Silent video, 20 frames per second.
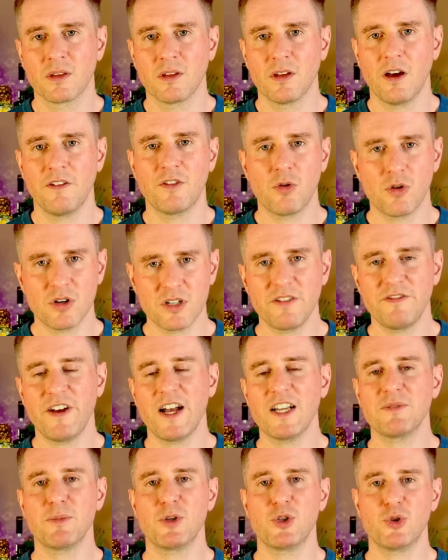Of course, the
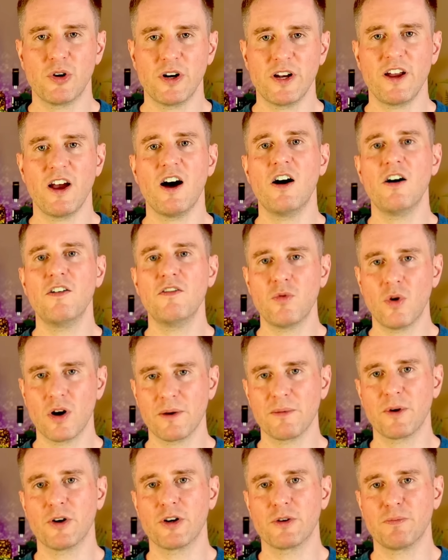vast majority of what
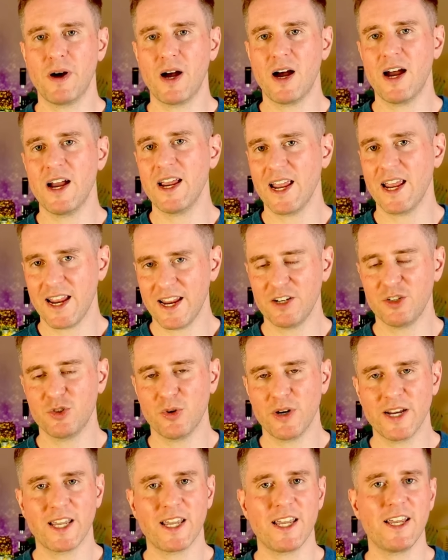I'm going to buy and
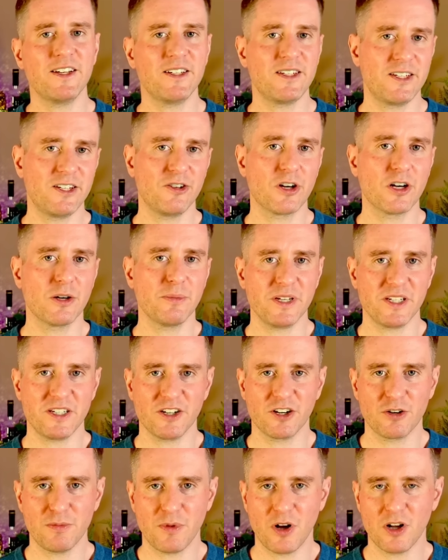drink is still going to be
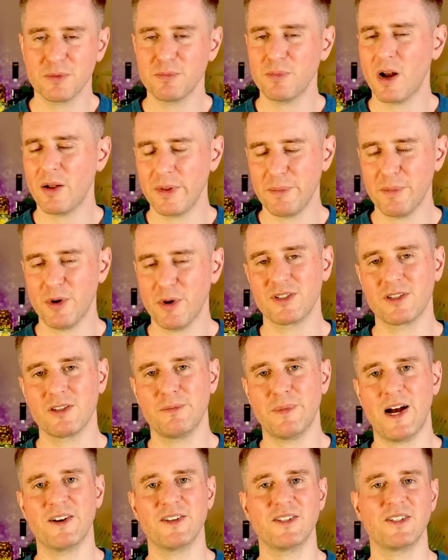single malts, probably most of
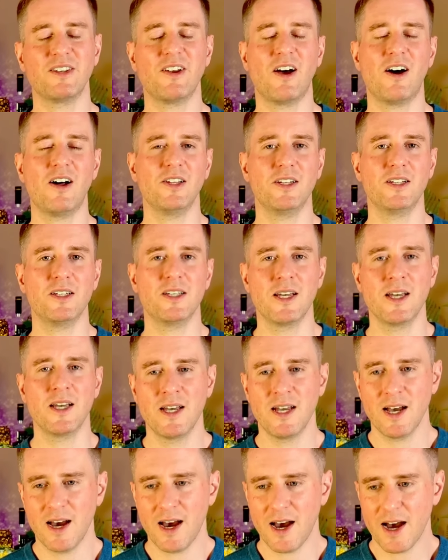them out of Scotland,
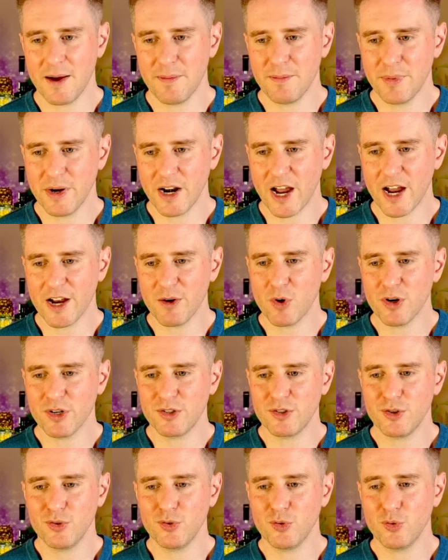but I want
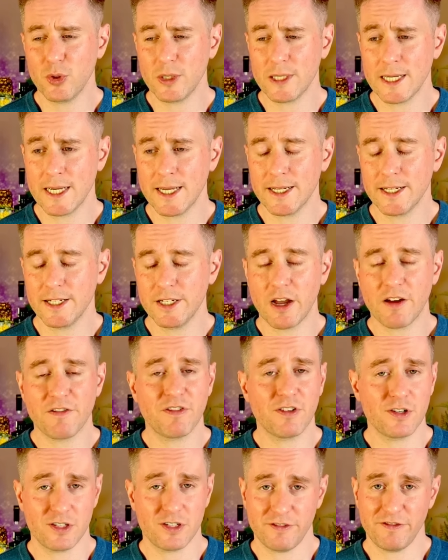to
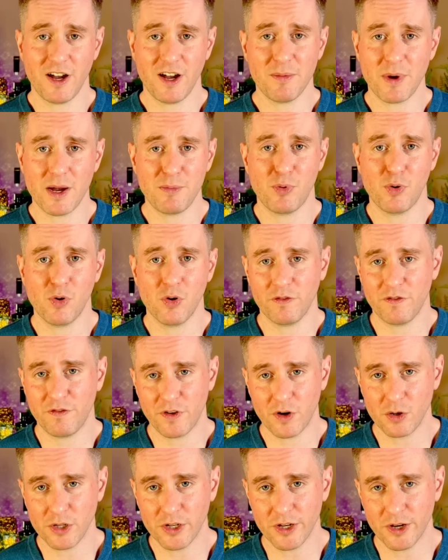diversify my
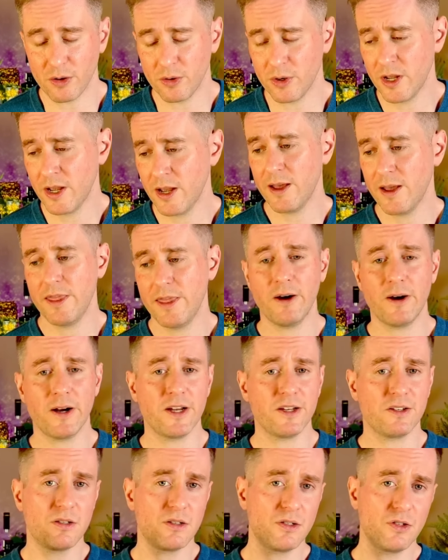portfolio. There
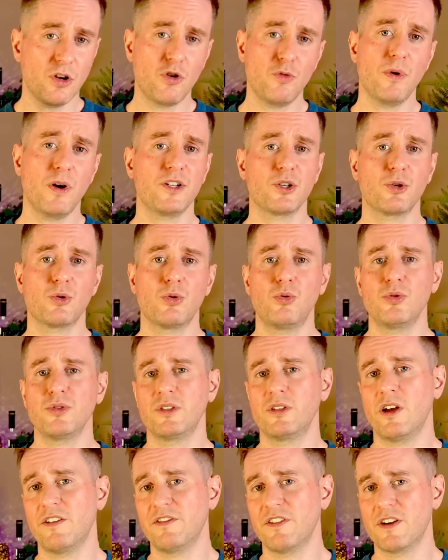is so much cool
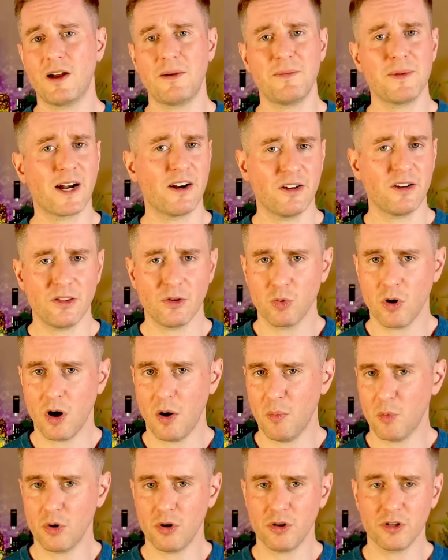stuff coming out of the
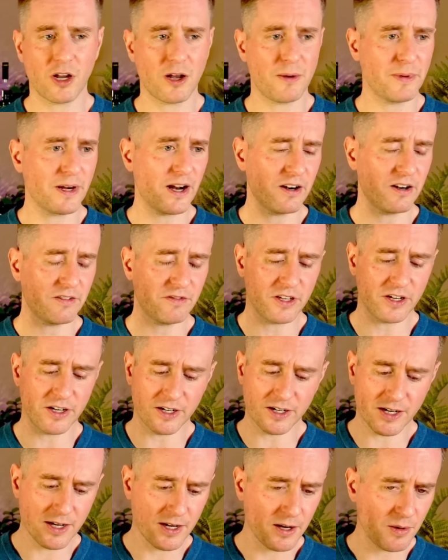rum world, coming out of
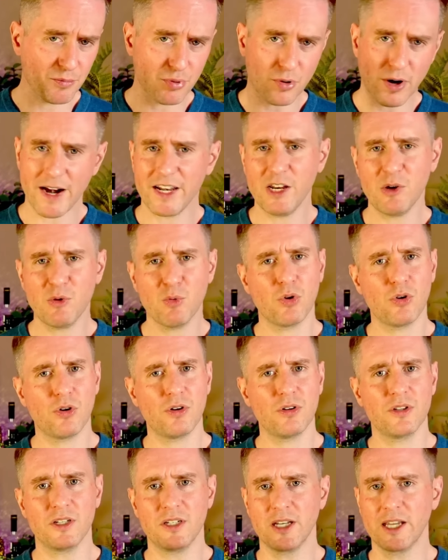the brandy
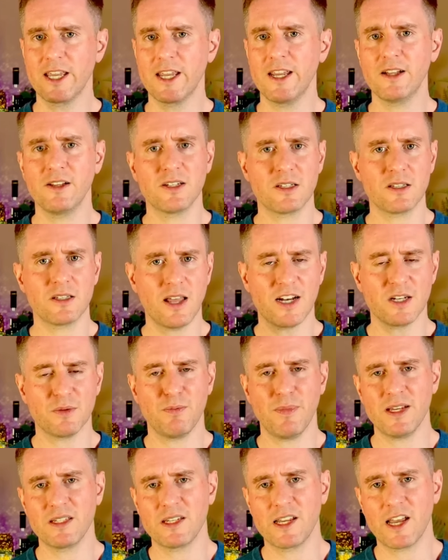world, the tequila slash
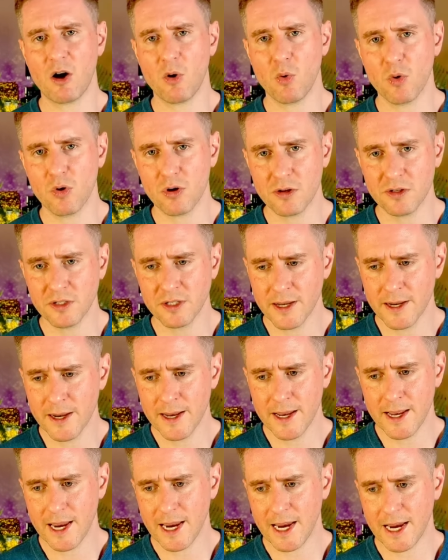mezcal world,
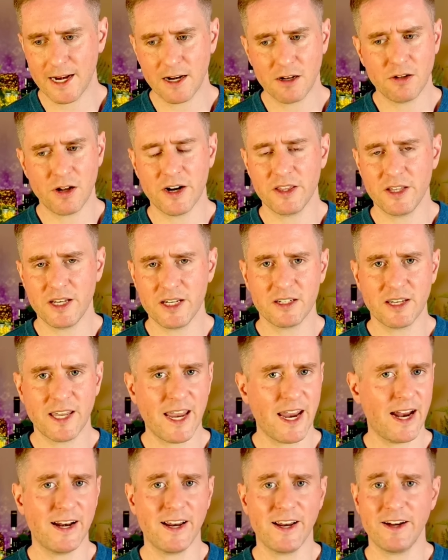and a lot of these
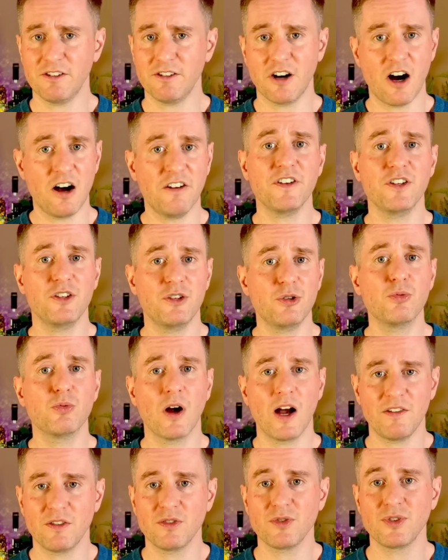can and often do
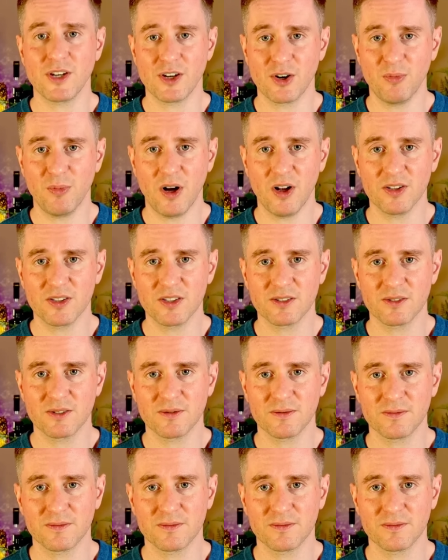rival single malts.